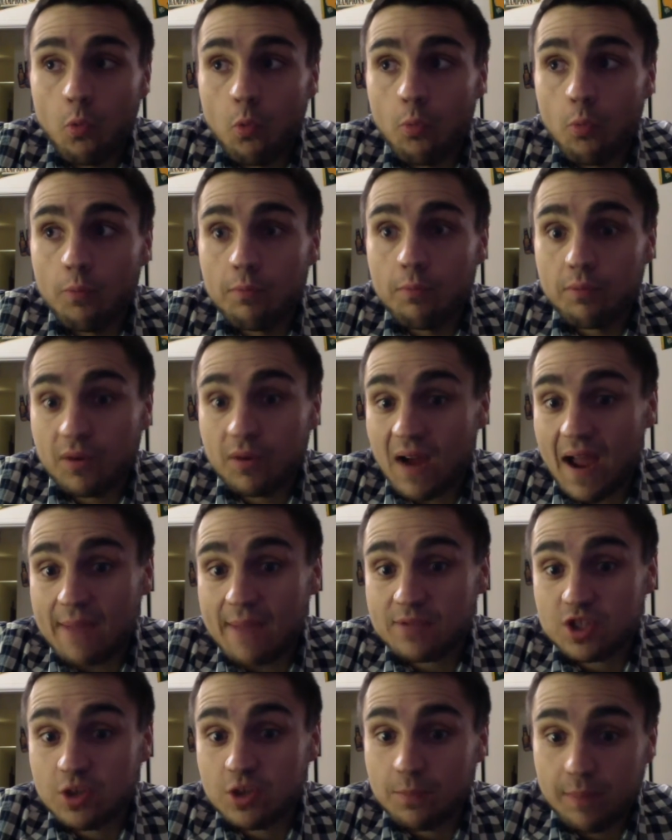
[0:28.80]

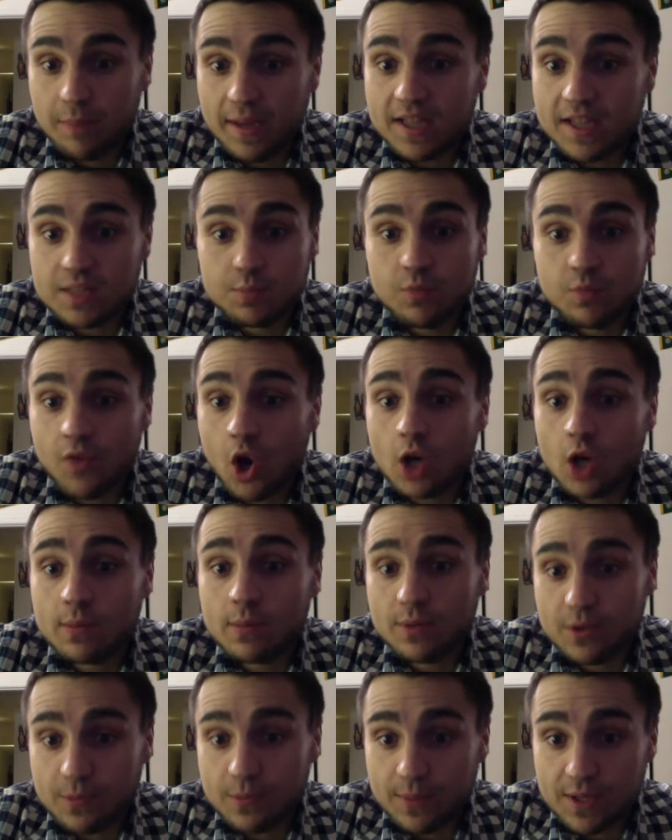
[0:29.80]
Perhaps their biggest move,
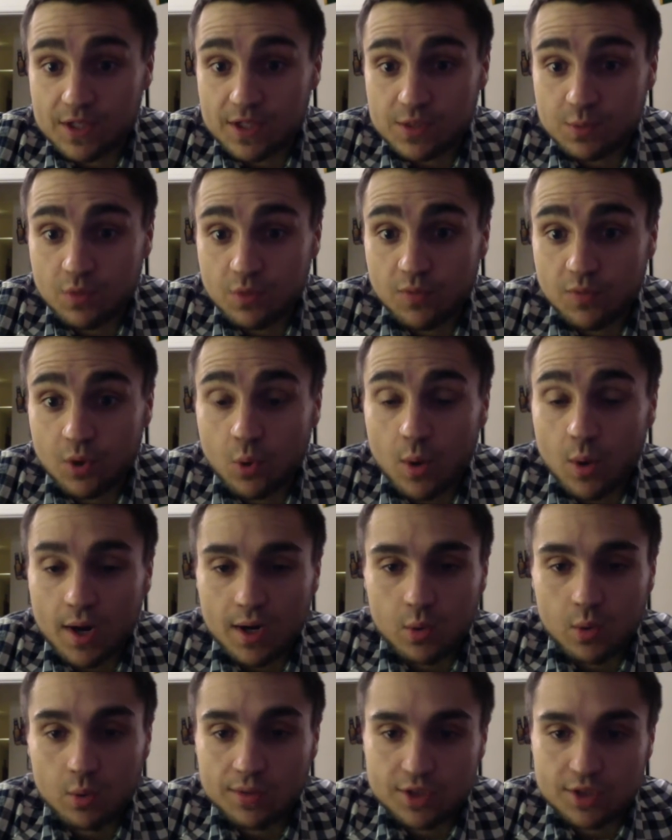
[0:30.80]
arguably their biggest move, acquiring
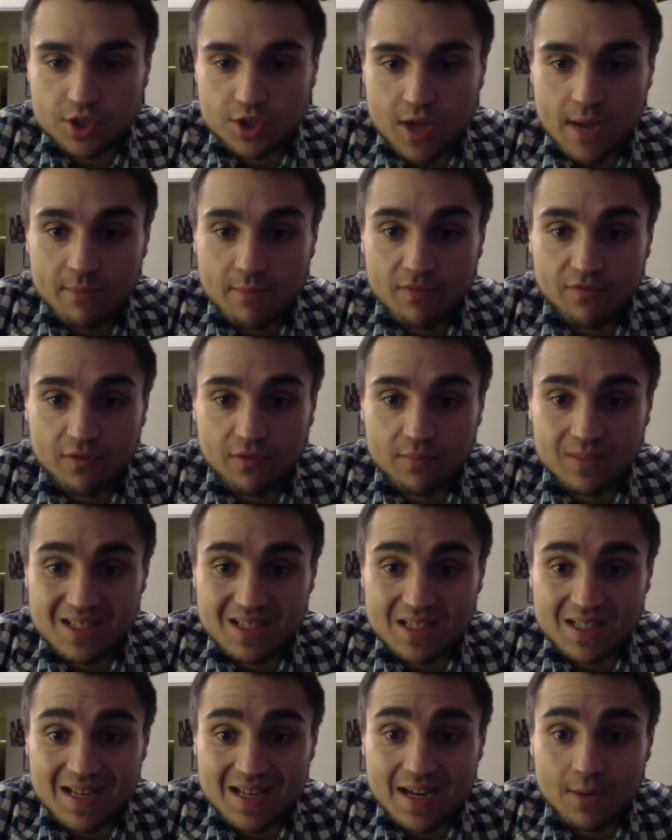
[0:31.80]
Aroldis Chapman from the
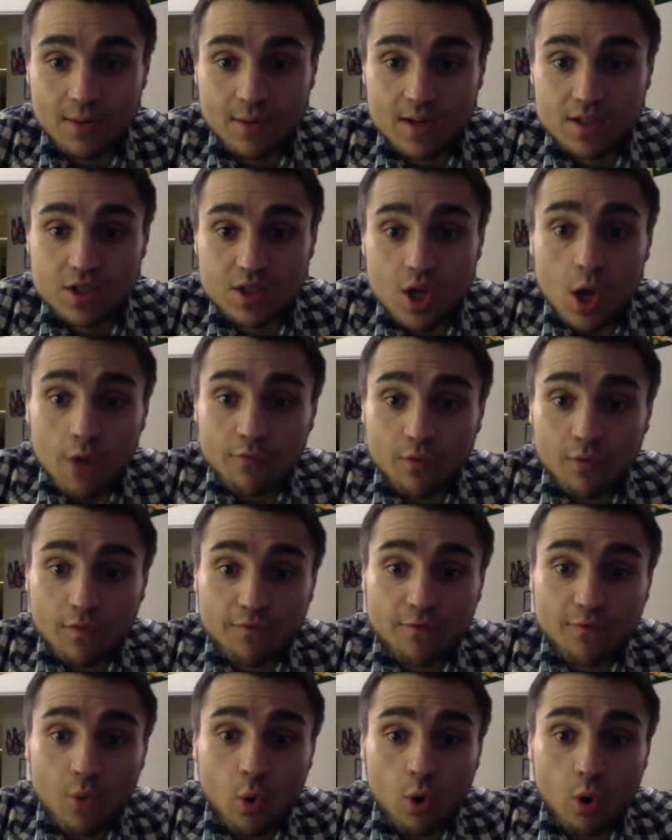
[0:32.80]
Cincinnati Reds for
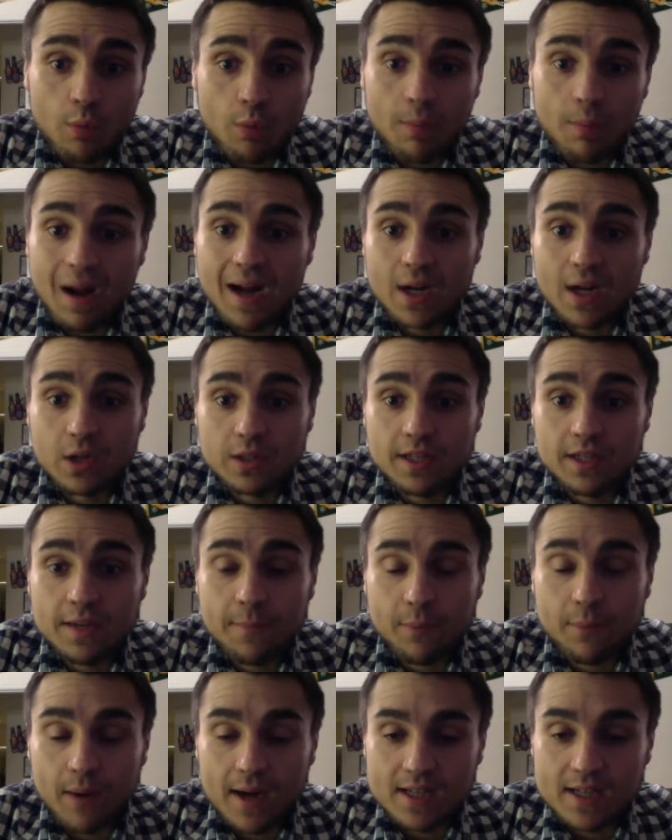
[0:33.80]
4 minor league
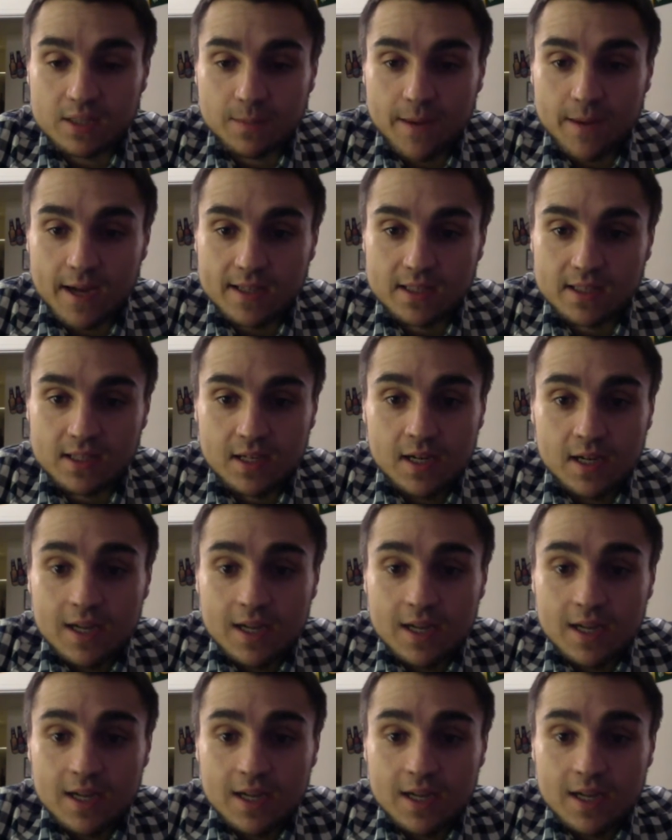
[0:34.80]
prospects.